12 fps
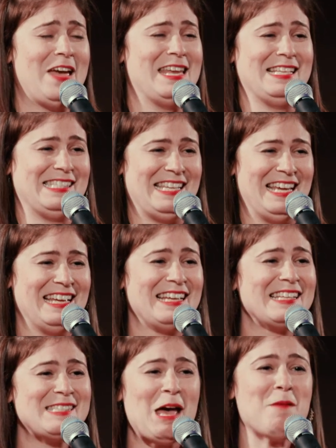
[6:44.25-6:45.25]

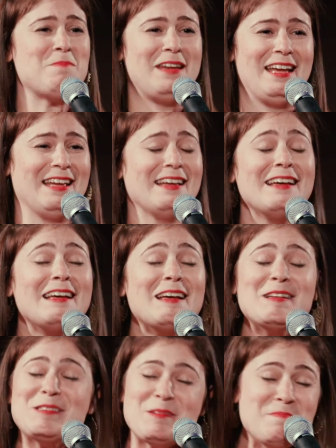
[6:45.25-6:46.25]
fantasy is happening
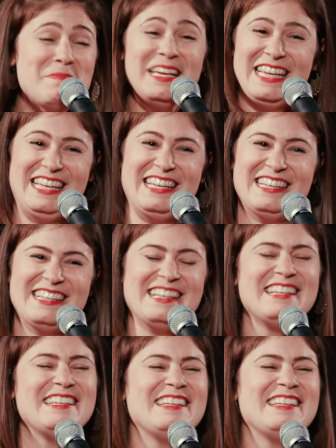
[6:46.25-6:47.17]
to me.